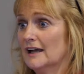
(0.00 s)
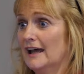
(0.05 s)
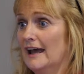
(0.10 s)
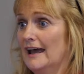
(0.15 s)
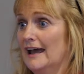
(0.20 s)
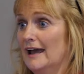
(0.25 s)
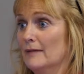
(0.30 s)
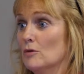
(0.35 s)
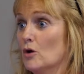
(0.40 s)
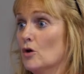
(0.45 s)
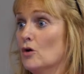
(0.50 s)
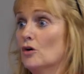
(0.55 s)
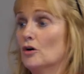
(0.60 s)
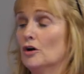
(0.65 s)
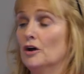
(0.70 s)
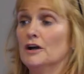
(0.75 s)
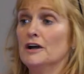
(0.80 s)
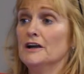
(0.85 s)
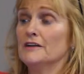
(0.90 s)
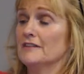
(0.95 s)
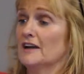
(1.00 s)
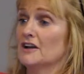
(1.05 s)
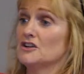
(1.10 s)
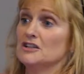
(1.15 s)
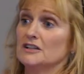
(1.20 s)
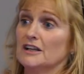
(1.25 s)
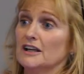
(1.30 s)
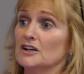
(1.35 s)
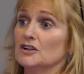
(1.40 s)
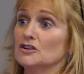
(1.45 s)
Or
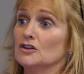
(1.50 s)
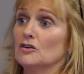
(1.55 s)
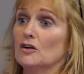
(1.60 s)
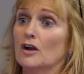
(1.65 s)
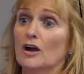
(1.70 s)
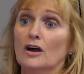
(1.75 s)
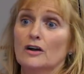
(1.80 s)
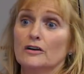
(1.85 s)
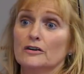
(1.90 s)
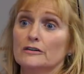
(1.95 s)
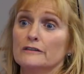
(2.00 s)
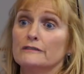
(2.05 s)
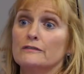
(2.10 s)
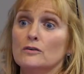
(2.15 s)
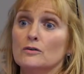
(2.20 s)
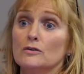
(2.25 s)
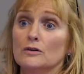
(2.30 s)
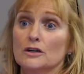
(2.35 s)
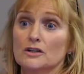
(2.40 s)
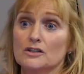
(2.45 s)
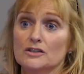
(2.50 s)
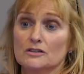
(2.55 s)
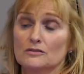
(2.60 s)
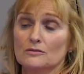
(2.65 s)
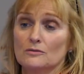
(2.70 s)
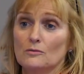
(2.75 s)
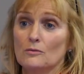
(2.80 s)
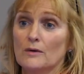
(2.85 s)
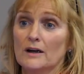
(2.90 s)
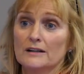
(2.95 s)
actually they can no longer afford
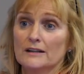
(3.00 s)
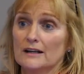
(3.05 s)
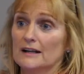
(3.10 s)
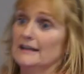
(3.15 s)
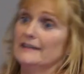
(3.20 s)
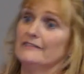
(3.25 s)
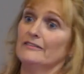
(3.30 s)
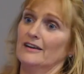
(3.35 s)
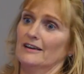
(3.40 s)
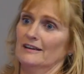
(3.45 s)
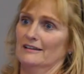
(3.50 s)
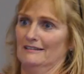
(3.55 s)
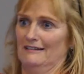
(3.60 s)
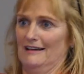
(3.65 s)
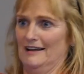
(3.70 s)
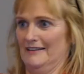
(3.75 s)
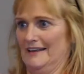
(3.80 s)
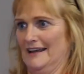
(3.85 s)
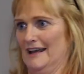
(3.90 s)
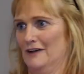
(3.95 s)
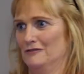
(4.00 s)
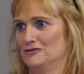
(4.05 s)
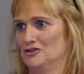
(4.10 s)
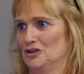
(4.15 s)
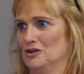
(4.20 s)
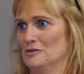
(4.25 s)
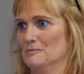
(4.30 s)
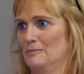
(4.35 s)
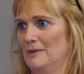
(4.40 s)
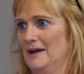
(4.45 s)
where they're living and they have
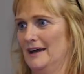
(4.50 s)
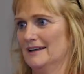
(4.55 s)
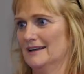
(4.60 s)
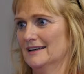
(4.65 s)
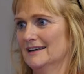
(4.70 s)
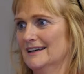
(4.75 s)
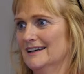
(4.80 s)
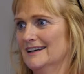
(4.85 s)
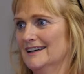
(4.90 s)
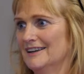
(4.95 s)
to come back.